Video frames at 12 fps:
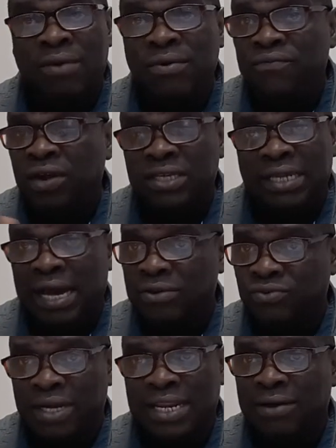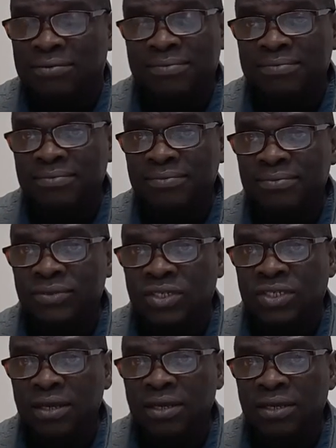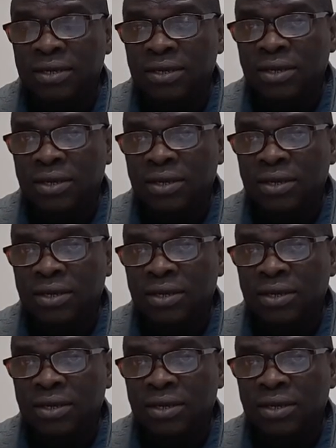having fun in the house right now. You see?